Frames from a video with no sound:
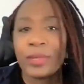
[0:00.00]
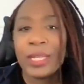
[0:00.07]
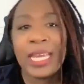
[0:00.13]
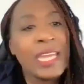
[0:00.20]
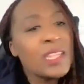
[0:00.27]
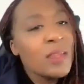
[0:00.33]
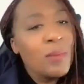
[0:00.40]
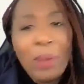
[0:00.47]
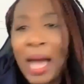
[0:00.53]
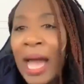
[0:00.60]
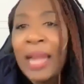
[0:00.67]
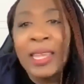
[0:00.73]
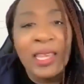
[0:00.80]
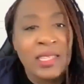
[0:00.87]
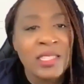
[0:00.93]
in the
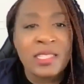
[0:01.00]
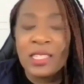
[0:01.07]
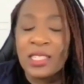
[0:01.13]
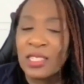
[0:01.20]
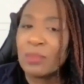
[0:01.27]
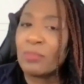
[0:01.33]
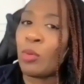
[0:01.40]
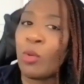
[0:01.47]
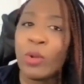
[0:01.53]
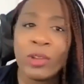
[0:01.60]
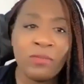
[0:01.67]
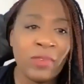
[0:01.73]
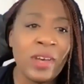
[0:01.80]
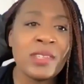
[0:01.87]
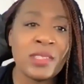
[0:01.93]
body, it's important
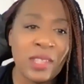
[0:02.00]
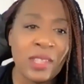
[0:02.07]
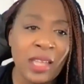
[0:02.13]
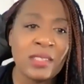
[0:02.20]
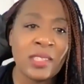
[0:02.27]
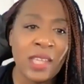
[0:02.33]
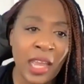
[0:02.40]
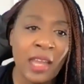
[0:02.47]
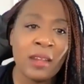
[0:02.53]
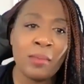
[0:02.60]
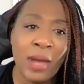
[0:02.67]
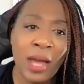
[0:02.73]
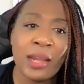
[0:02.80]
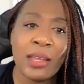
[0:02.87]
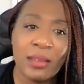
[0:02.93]
for us to take care of the
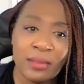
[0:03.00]
body.